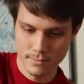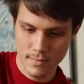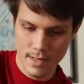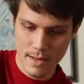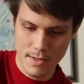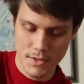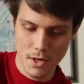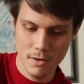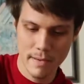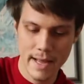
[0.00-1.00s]
Now these
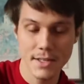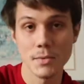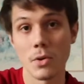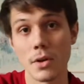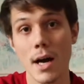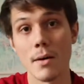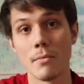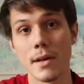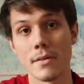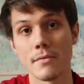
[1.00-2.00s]
card packs will come
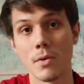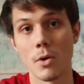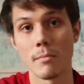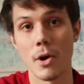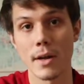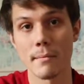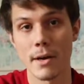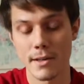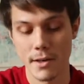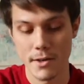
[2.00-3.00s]
with four
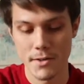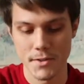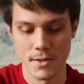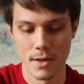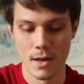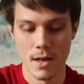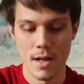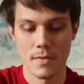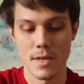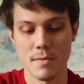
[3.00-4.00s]
Pokemon cards.
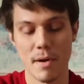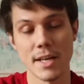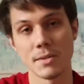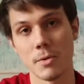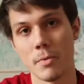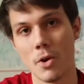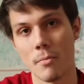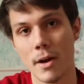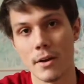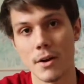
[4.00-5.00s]
The possible
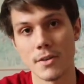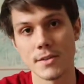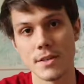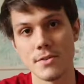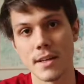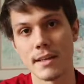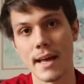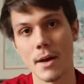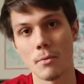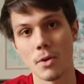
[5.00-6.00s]
Pokemon cards that you can
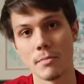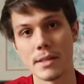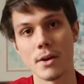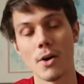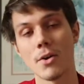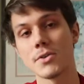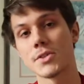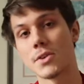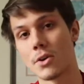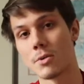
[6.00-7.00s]
get will be all
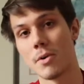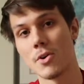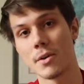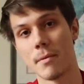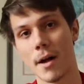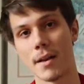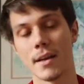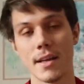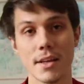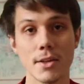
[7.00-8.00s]
starter Pokemon,
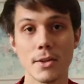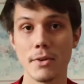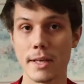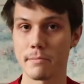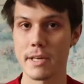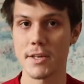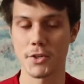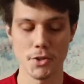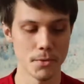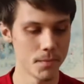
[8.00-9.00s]
including
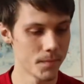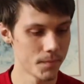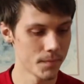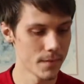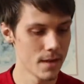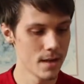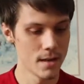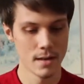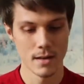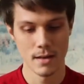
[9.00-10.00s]
Pikachu.
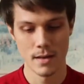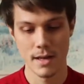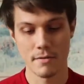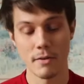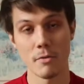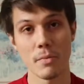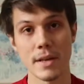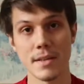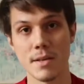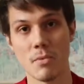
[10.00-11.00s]
If you ever
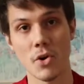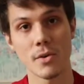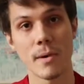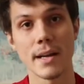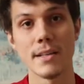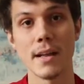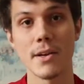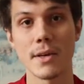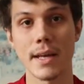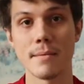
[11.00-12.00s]
played the Pokemon Yellow
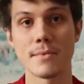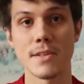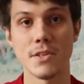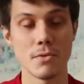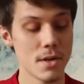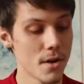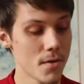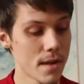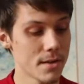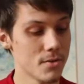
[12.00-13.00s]
games, then you would know
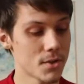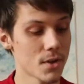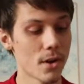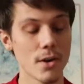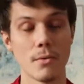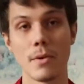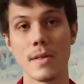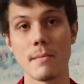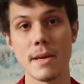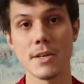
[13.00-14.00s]
that you start with
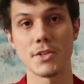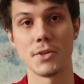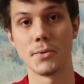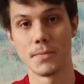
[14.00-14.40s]
a Pikachu.